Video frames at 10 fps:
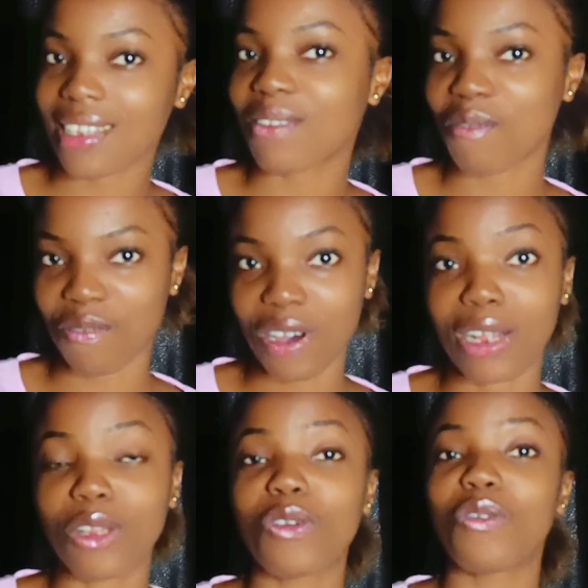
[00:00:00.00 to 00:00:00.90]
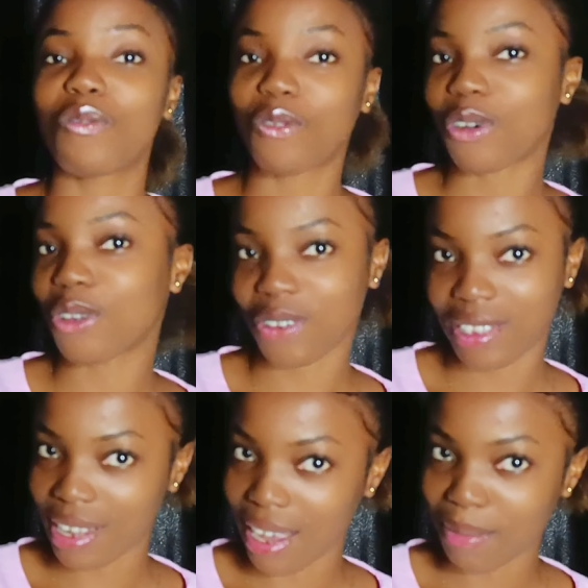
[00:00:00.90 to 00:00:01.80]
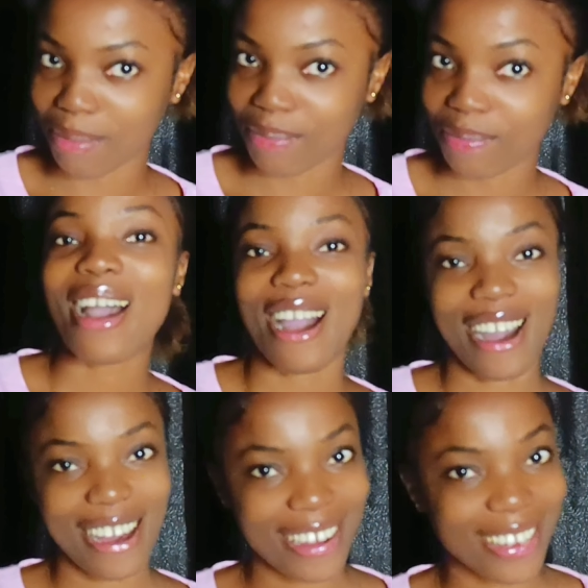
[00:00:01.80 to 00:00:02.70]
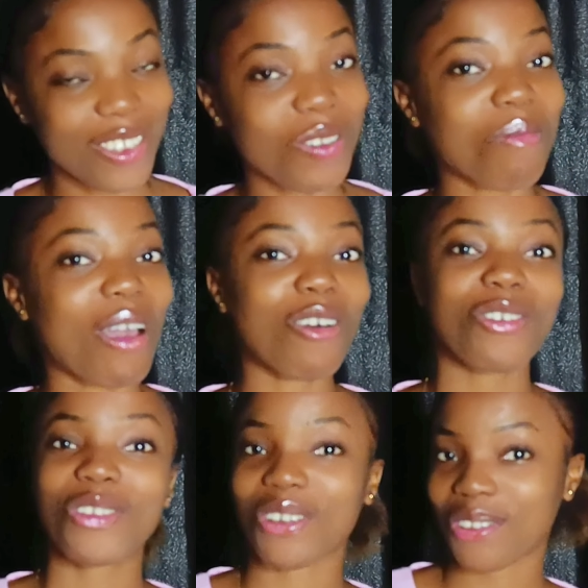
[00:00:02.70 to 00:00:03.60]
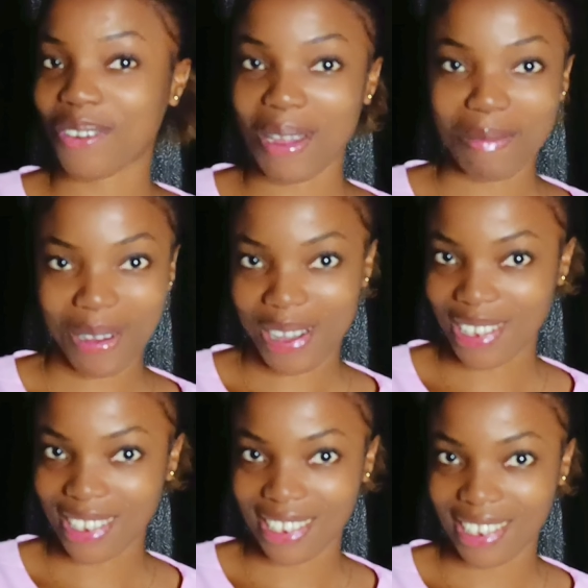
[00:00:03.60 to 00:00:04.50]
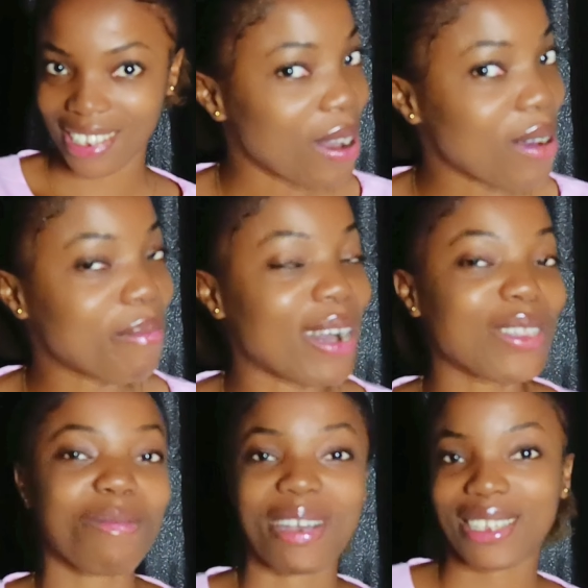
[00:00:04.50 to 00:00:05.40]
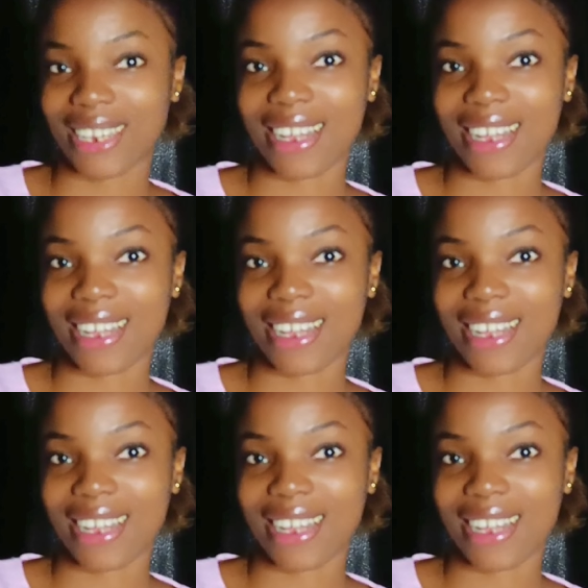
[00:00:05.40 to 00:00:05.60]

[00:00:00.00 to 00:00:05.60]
get value for your time. And to my old subscribers, welcome back to my